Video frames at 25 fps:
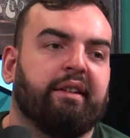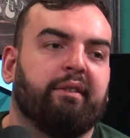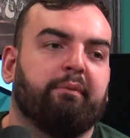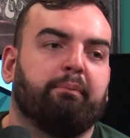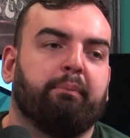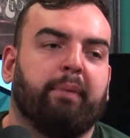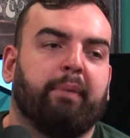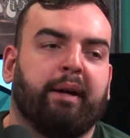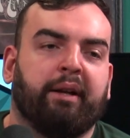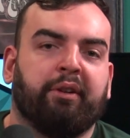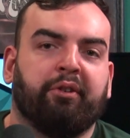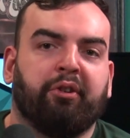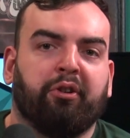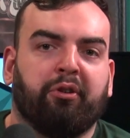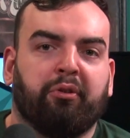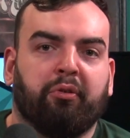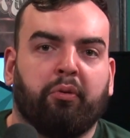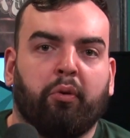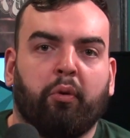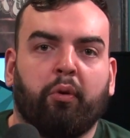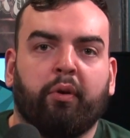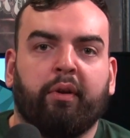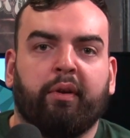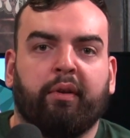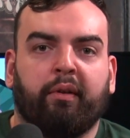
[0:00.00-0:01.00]
by just
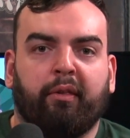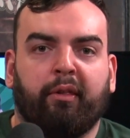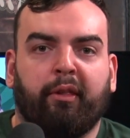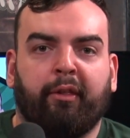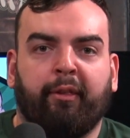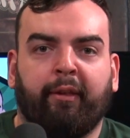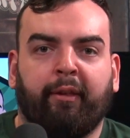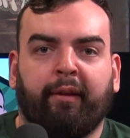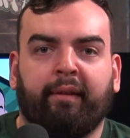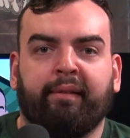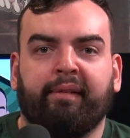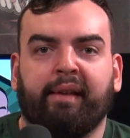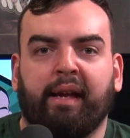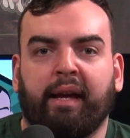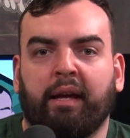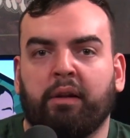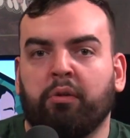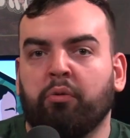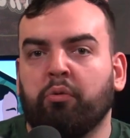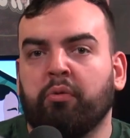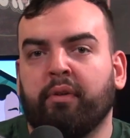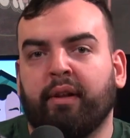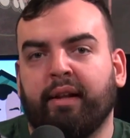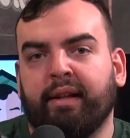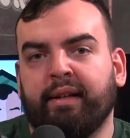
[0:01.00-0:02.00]
doing the things that I know
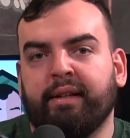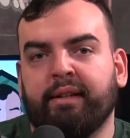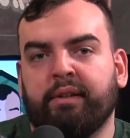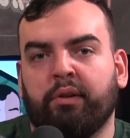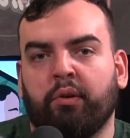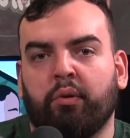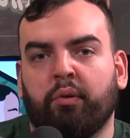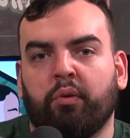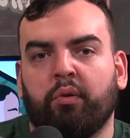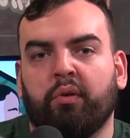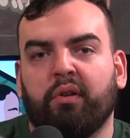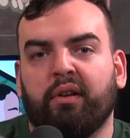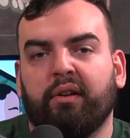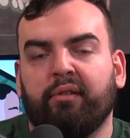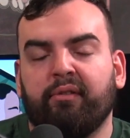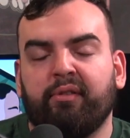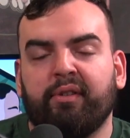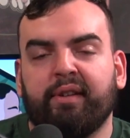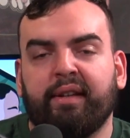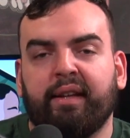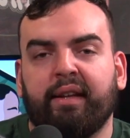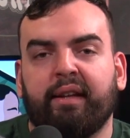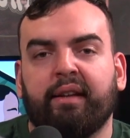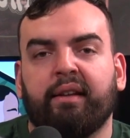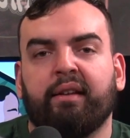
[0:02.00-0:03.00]
that I do every
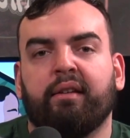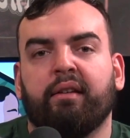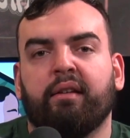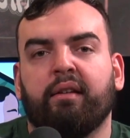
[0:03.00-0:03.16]
day